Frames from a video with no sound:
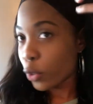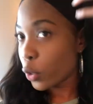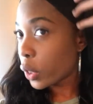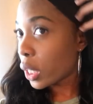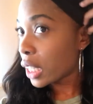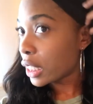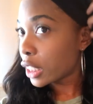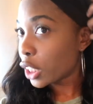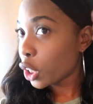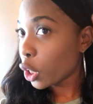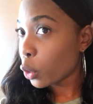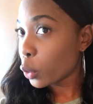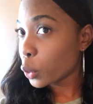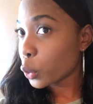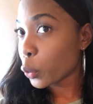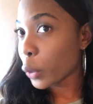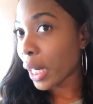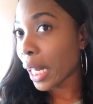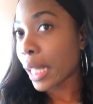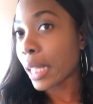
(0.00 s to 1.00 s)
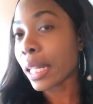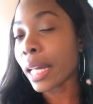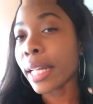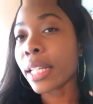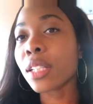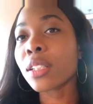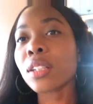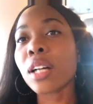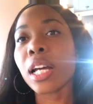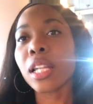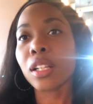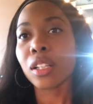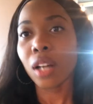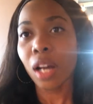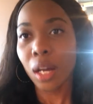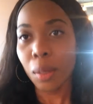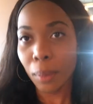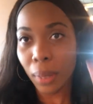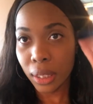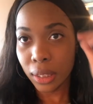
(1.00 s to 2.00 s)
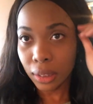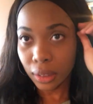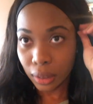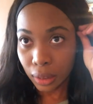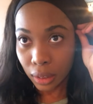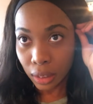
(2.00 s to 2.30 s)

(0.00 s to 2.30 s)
food because you know what I like? I look a hot mess.